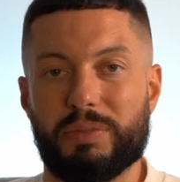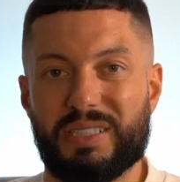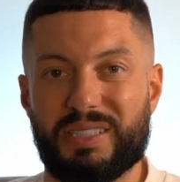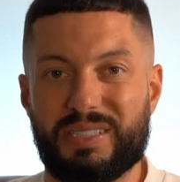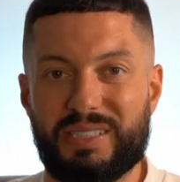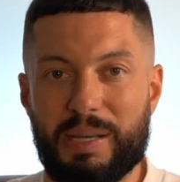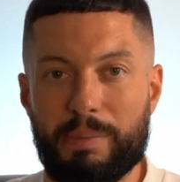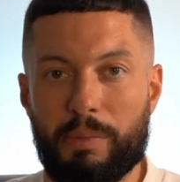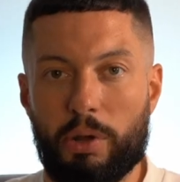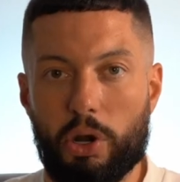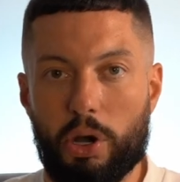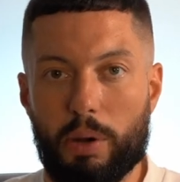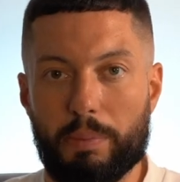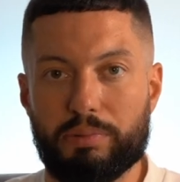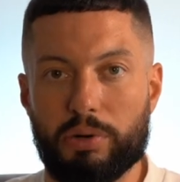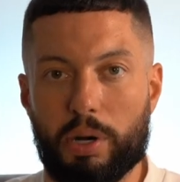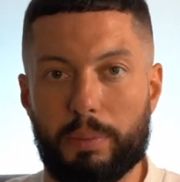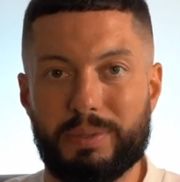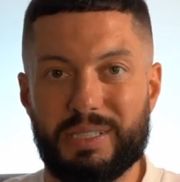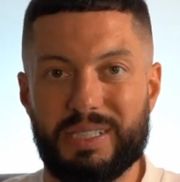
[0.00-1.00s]
similar
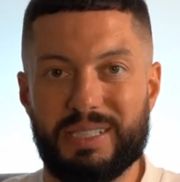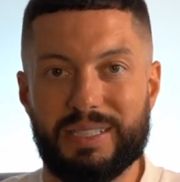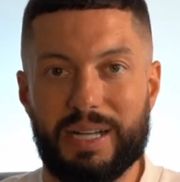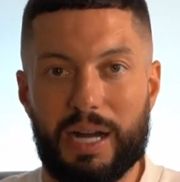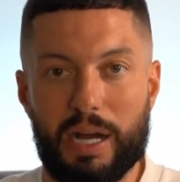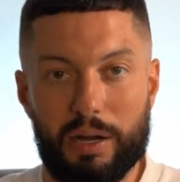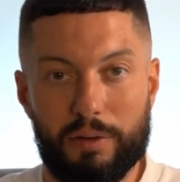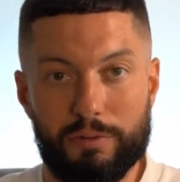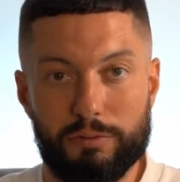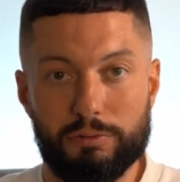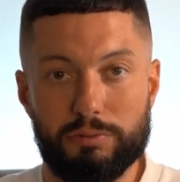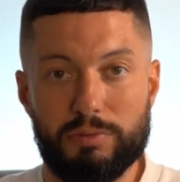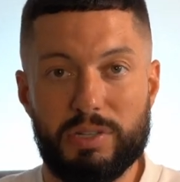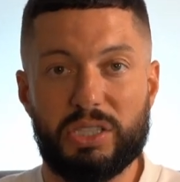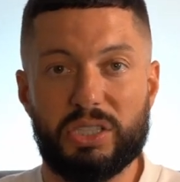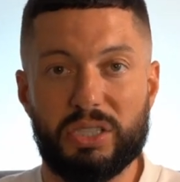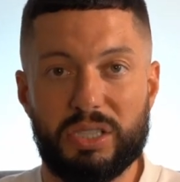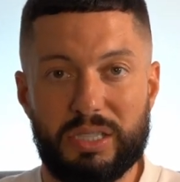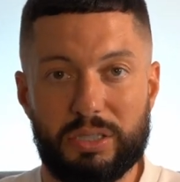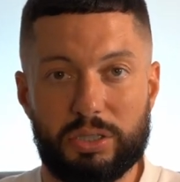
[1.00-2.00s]
properties that have
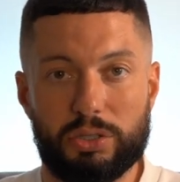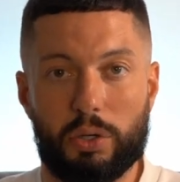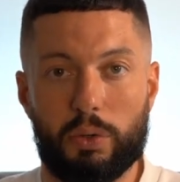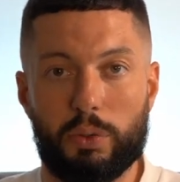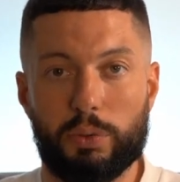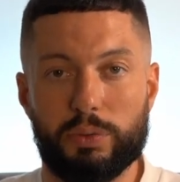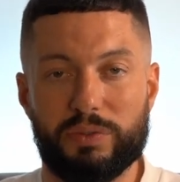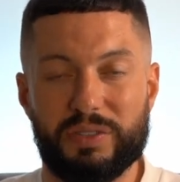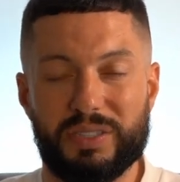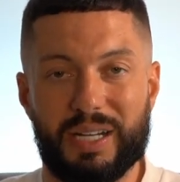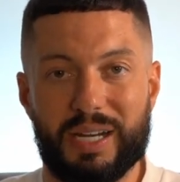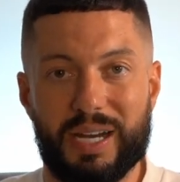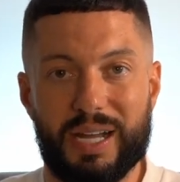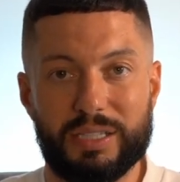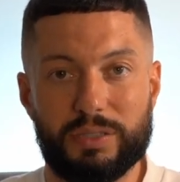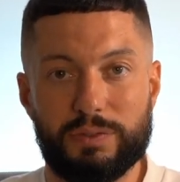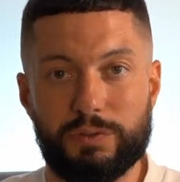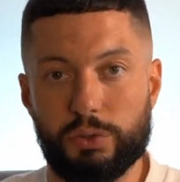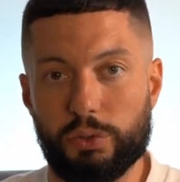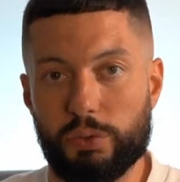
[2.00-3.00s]
recently sold within the
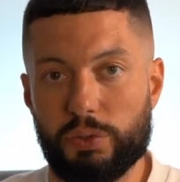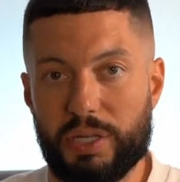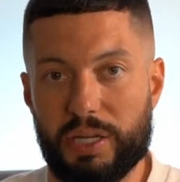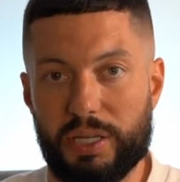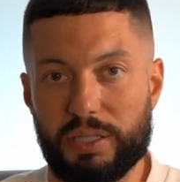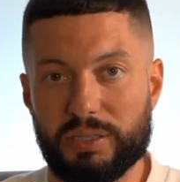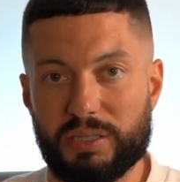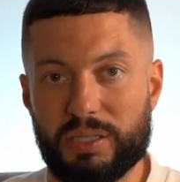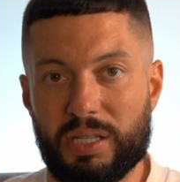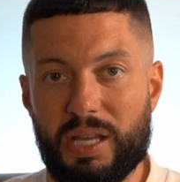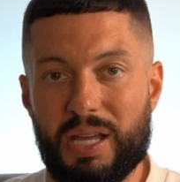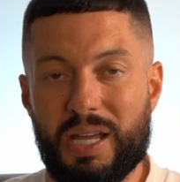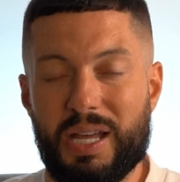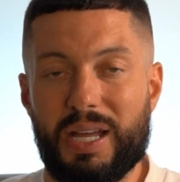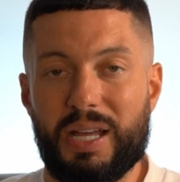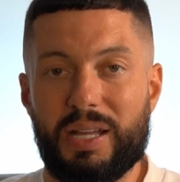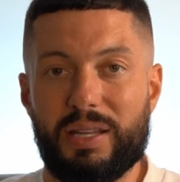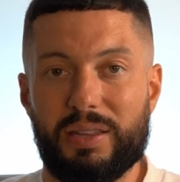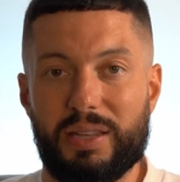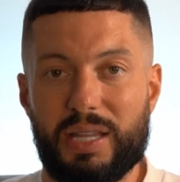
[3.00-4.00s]
last few years.
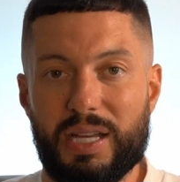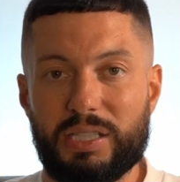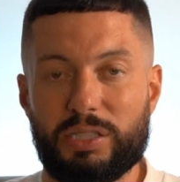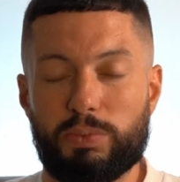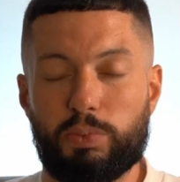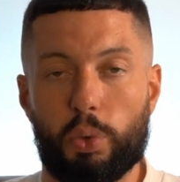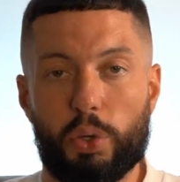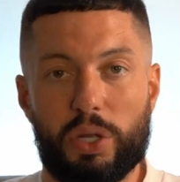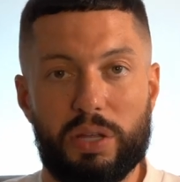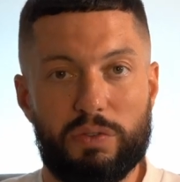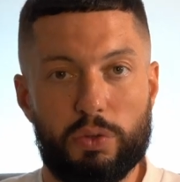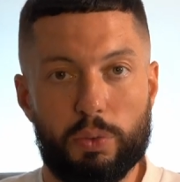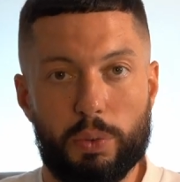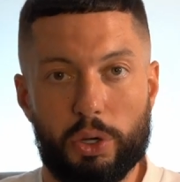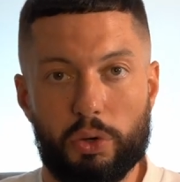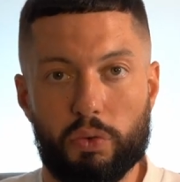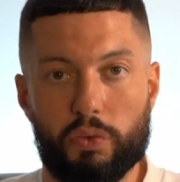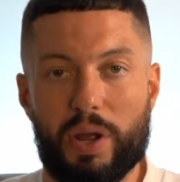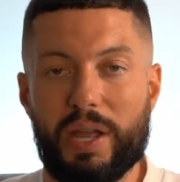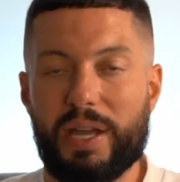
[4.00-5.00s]
This will give you a
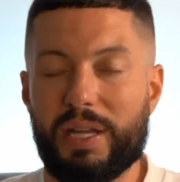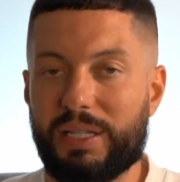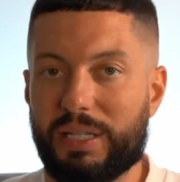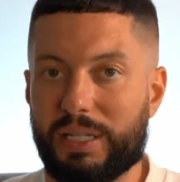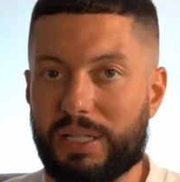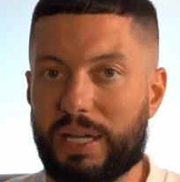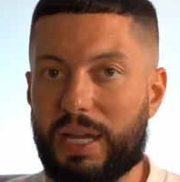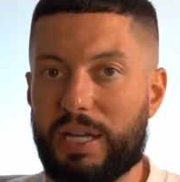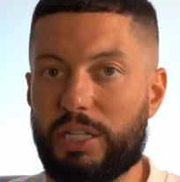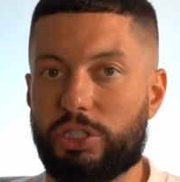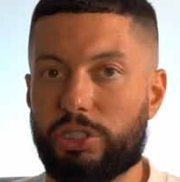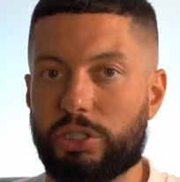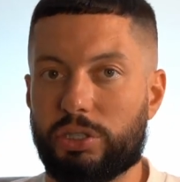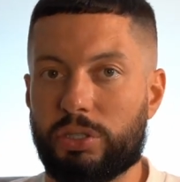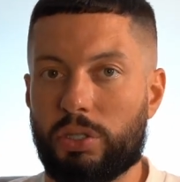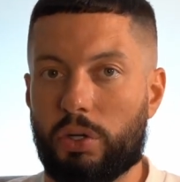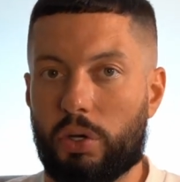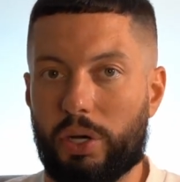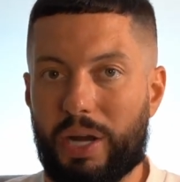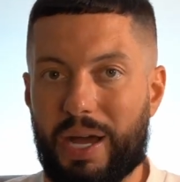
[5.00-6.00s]
great
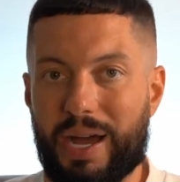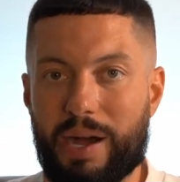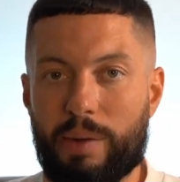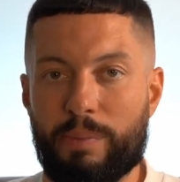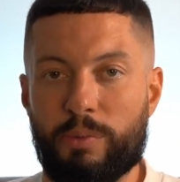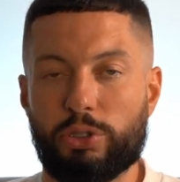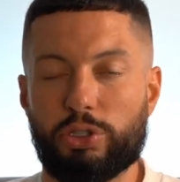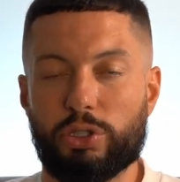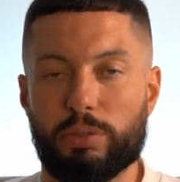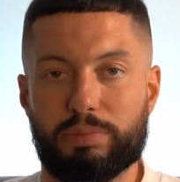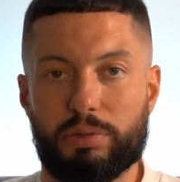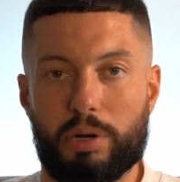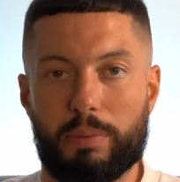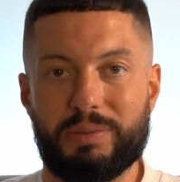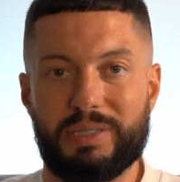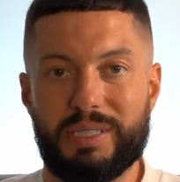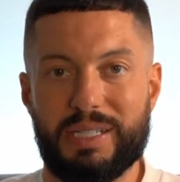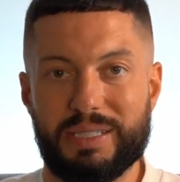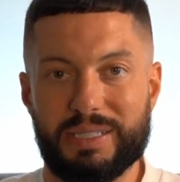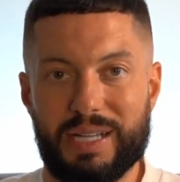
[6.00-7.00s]
indication on how much the
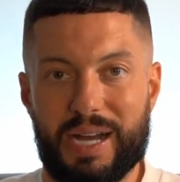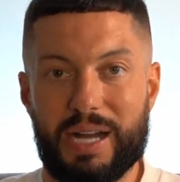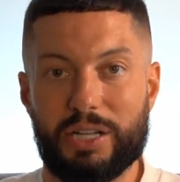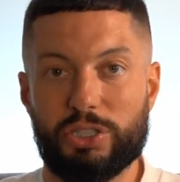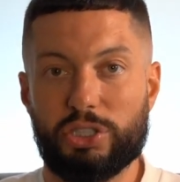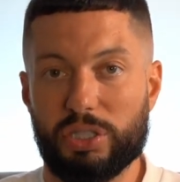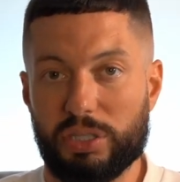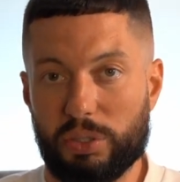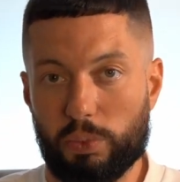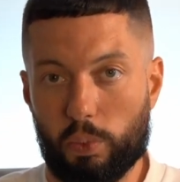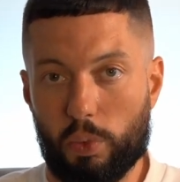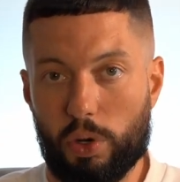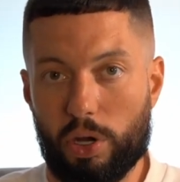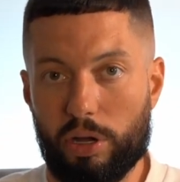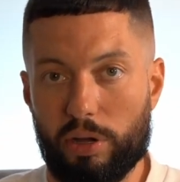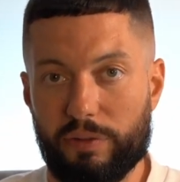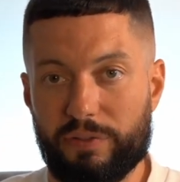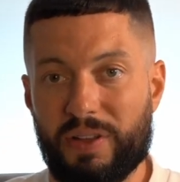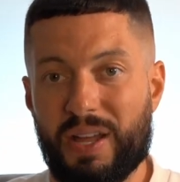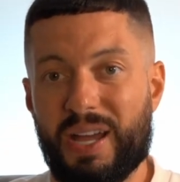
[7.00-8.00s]
property is actually
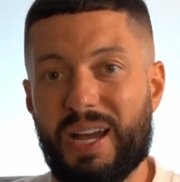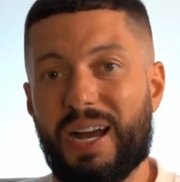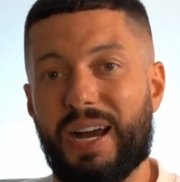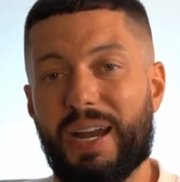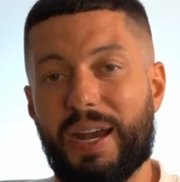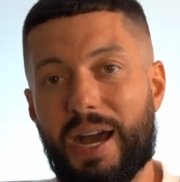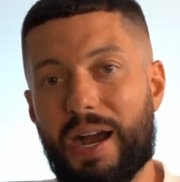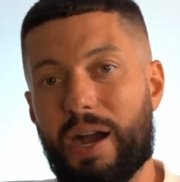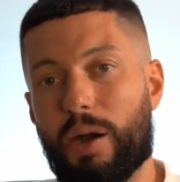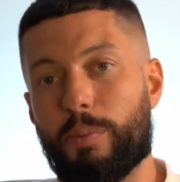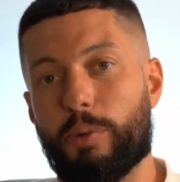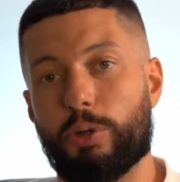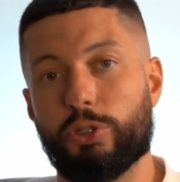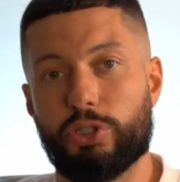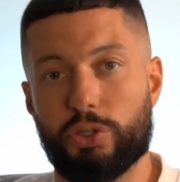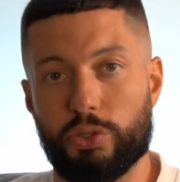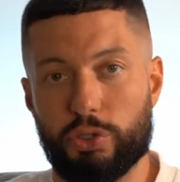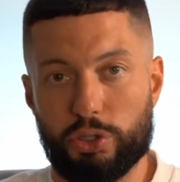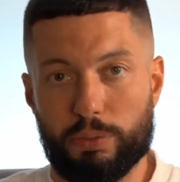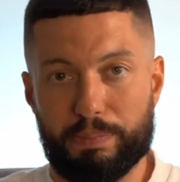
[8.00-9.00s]
worth and how
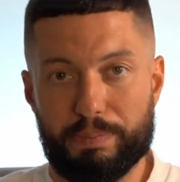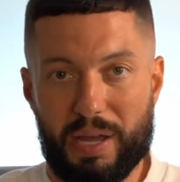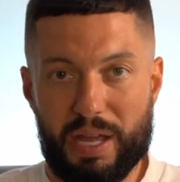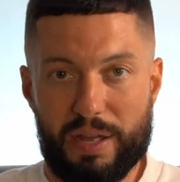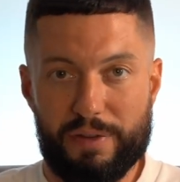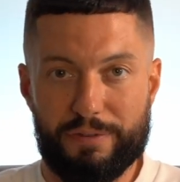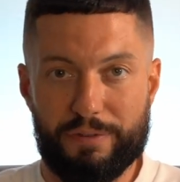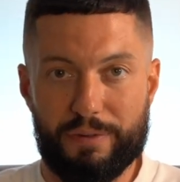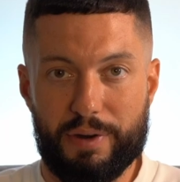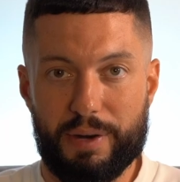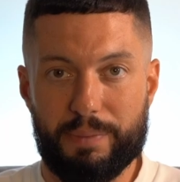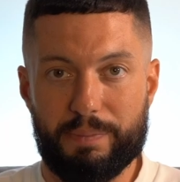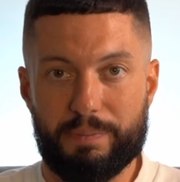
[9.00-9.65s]
much you should pay for it.